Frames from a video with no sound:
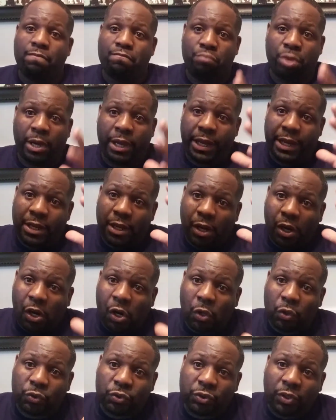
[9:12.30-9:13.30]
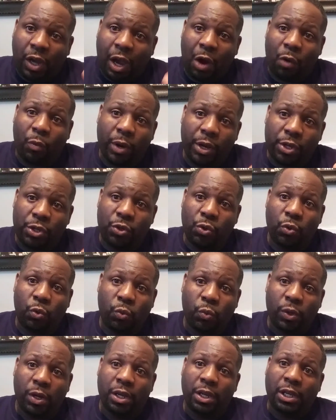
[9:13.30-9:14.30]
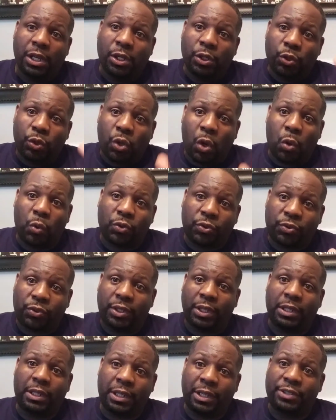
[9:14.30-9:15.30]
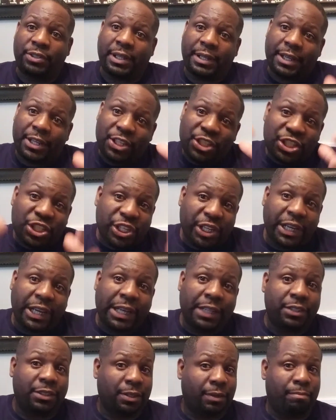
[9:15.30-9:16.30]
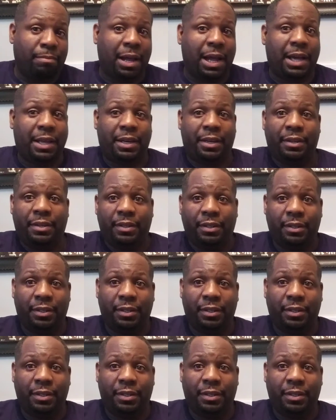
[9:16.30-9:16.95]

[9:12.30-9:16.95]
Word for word: But it all start with you. Don't sit there and try to change somebody.